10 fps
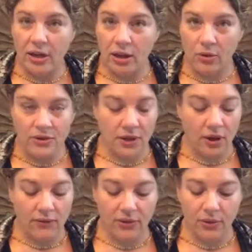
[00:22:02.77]
closing
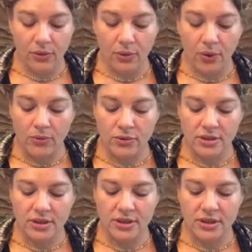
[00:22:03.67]
off the throat,
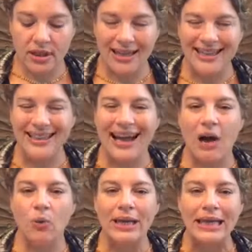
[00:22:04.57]
and
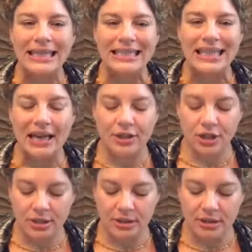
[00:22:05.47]
allowing
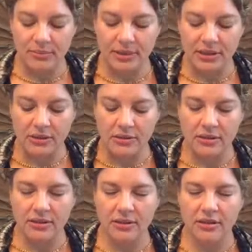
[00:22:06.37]
tension to
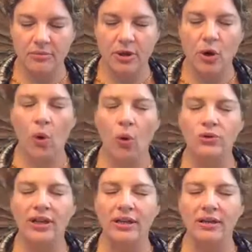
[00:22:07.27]
build, but
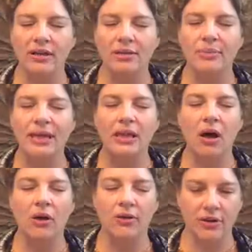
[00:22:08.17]
holding a bit
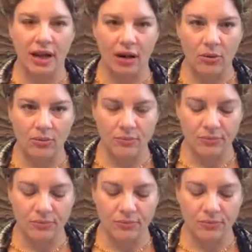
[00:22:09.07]
longer now.